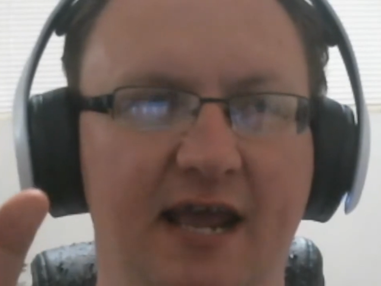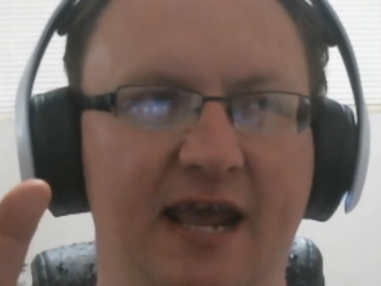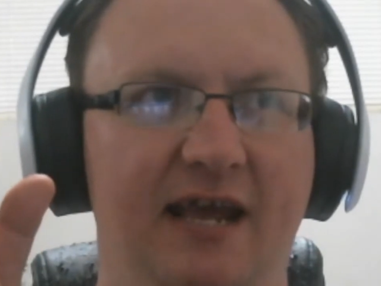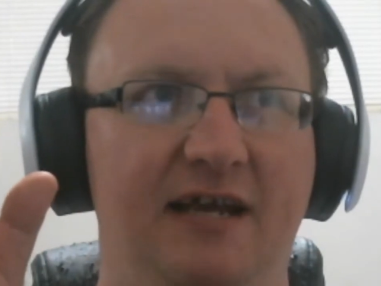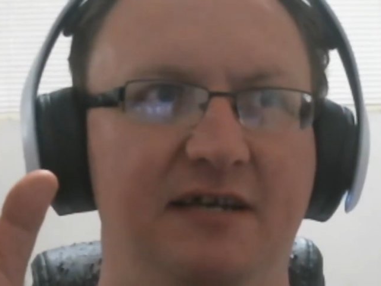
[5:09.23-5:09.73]

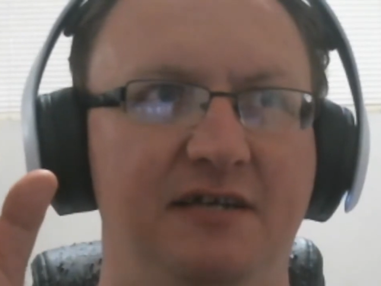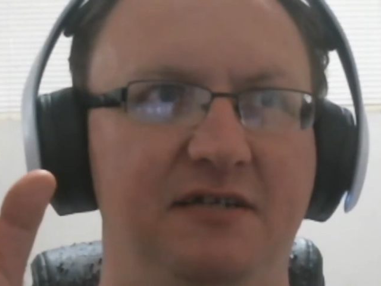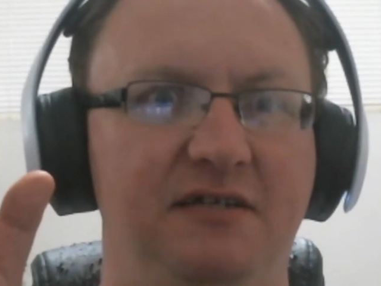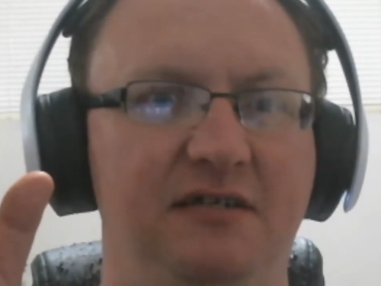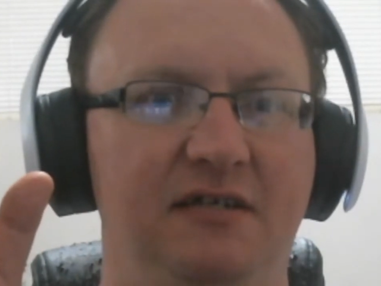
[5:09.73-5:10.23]

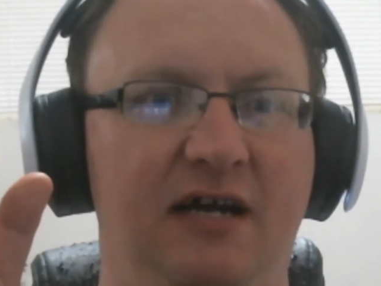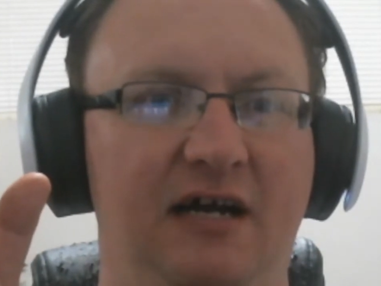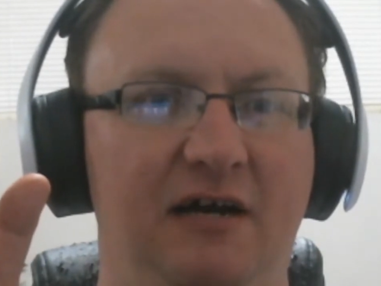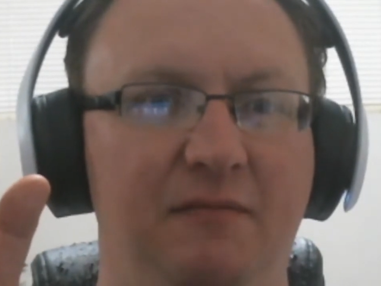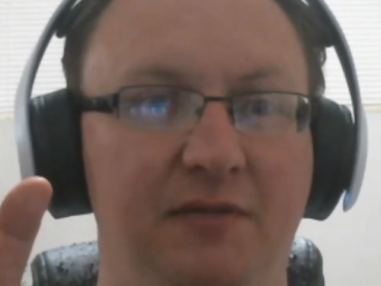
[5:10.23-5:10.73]
and
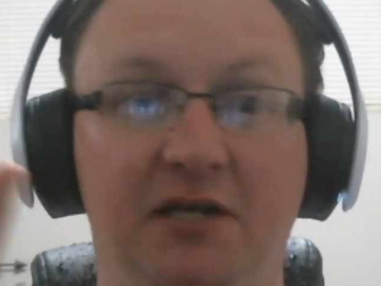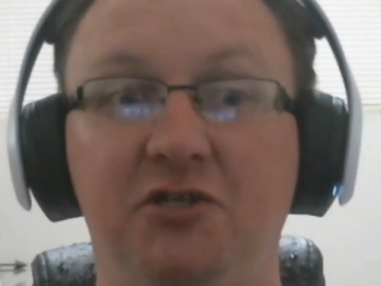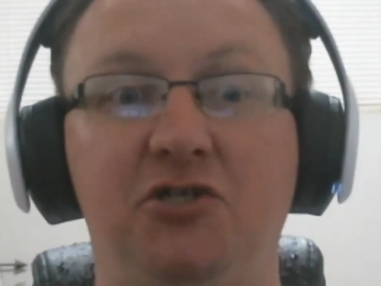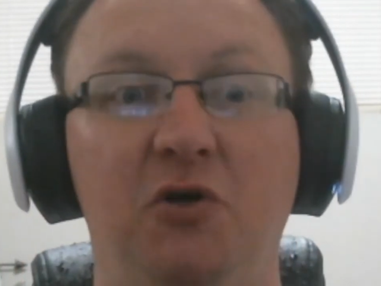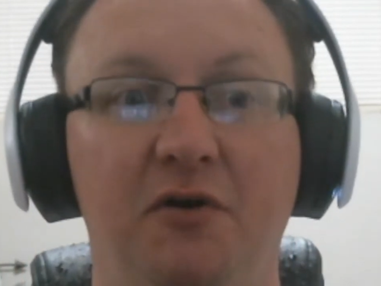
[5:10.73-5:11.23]
um, they
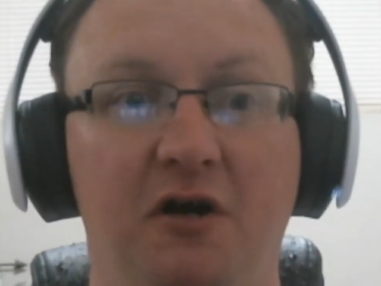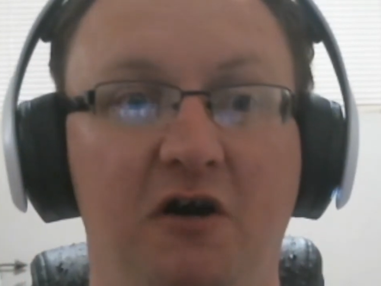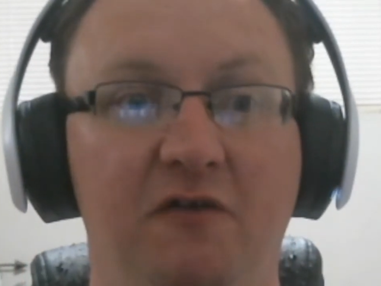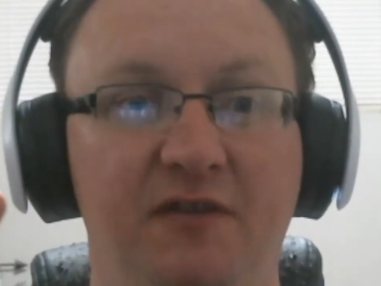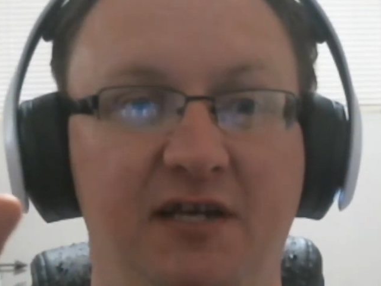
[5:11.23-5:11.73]
could show it
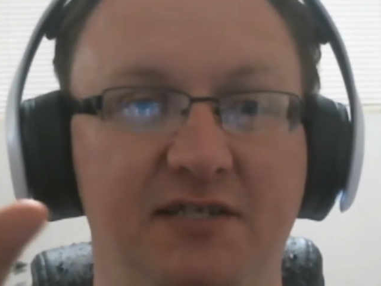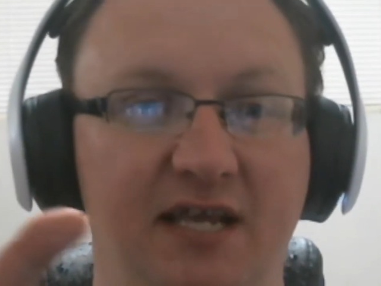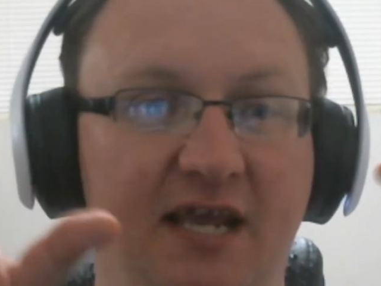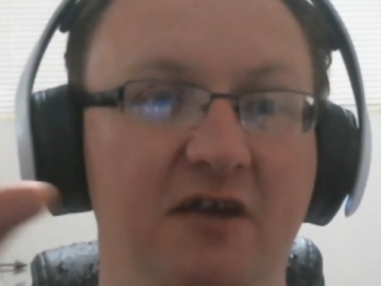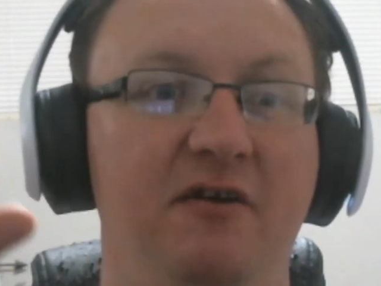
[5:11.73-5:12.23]
off, and they could
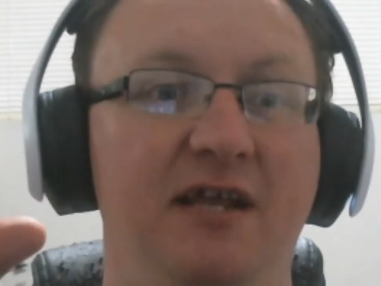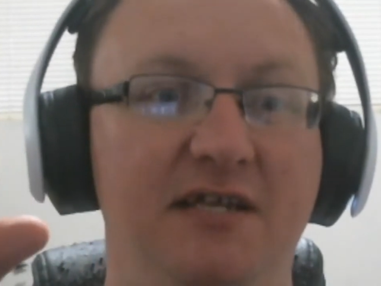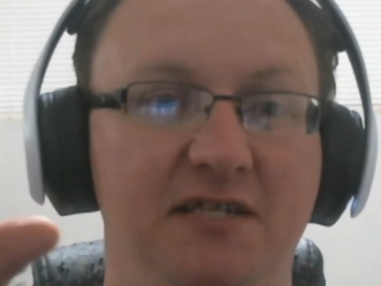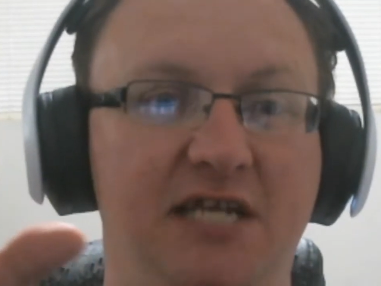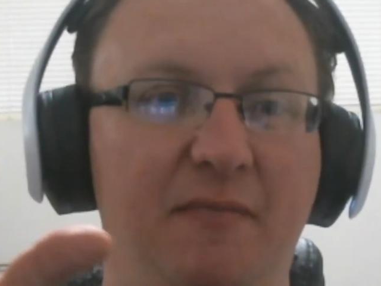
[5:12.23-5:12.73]
say, "Here it
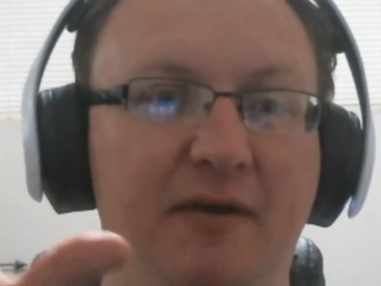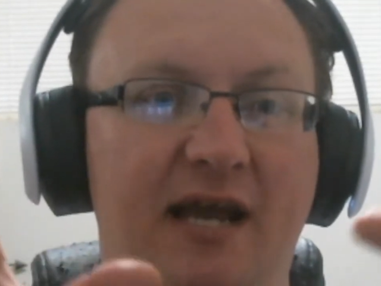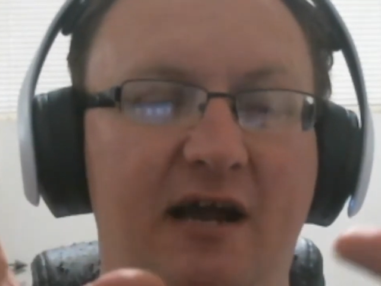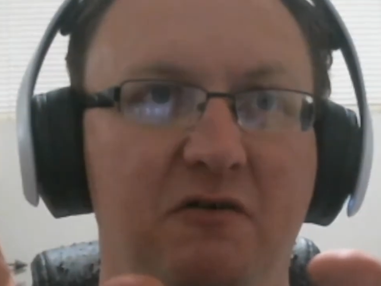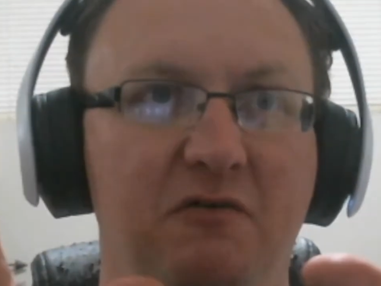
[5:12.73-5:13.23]
is. It's coming
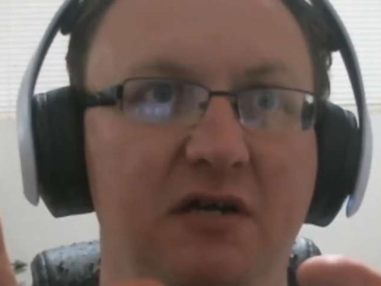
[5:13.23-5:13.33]
out."